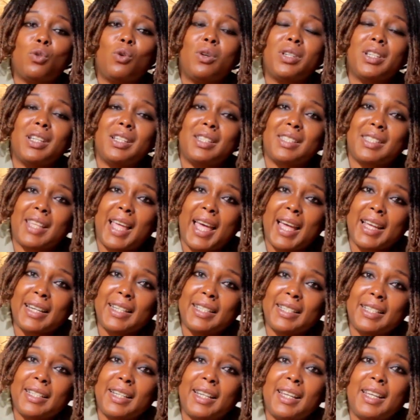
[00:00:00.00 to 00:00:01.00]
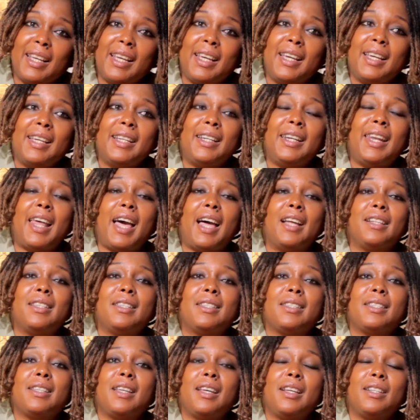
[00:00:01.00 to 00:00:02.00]
to understand that
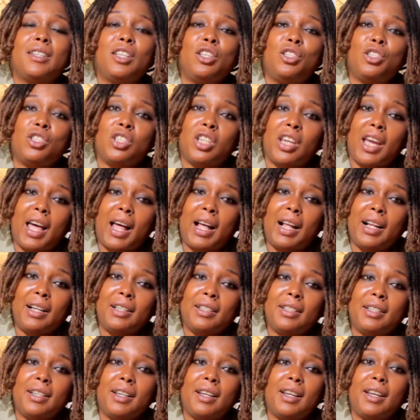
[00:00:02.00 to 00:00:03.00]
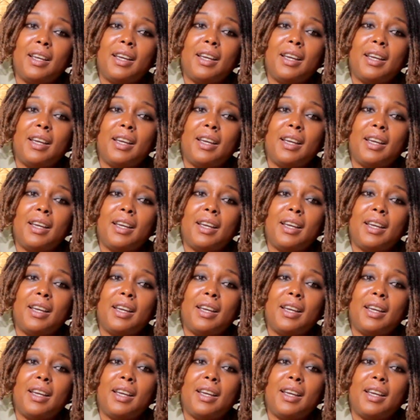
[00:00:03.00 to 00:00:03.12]
this child